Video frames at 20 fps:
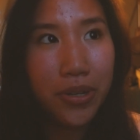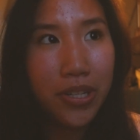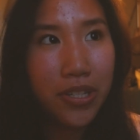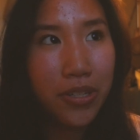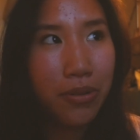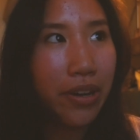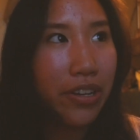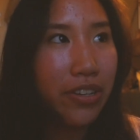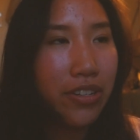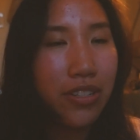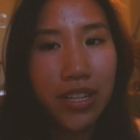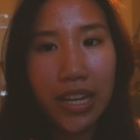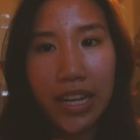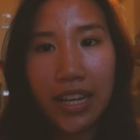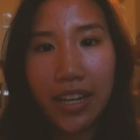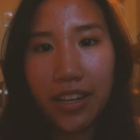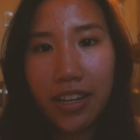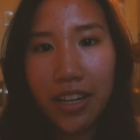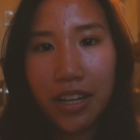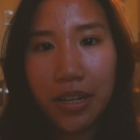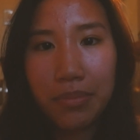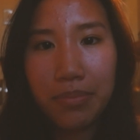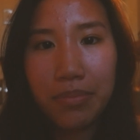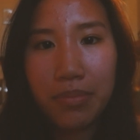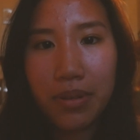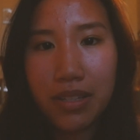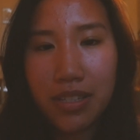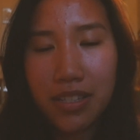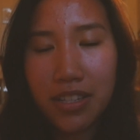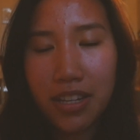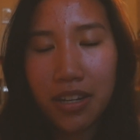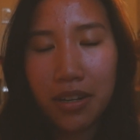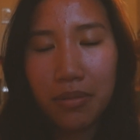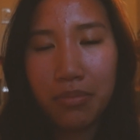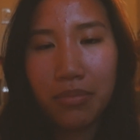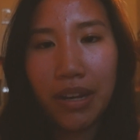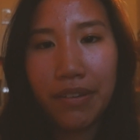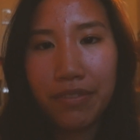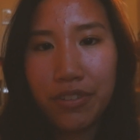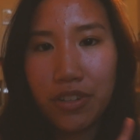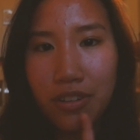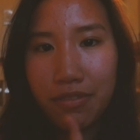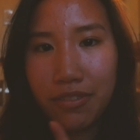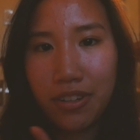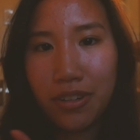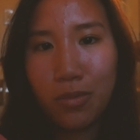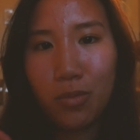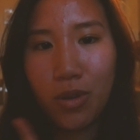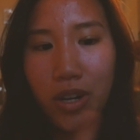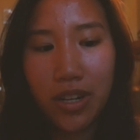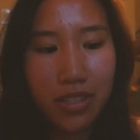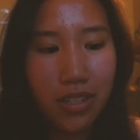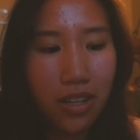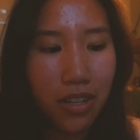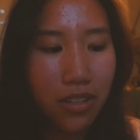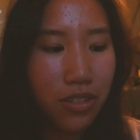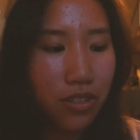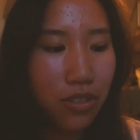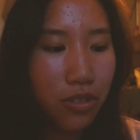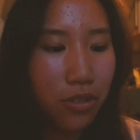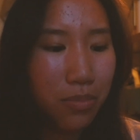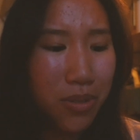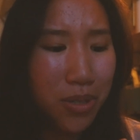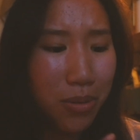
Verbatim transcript: so I just heated up some leftover wonton soup.